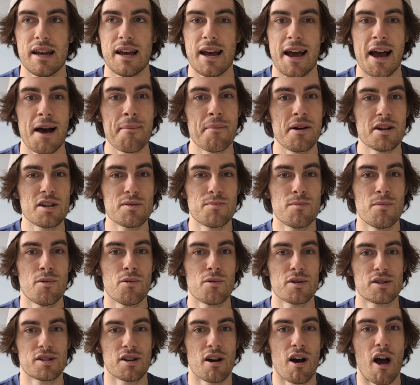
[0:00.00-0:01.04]
how much
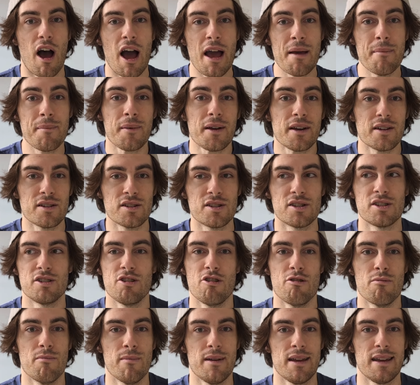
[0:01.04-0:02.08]
more time
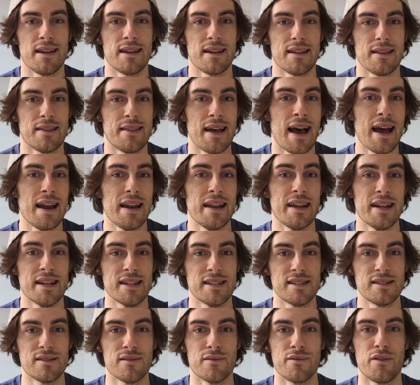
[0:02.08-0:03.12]
consuming that
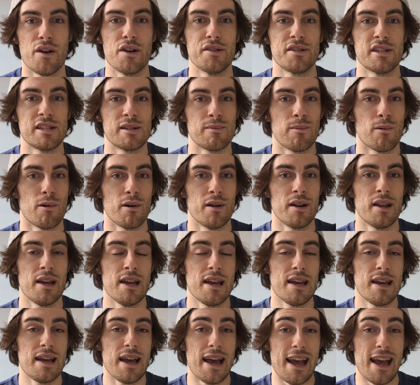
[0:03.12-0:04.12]
is versus what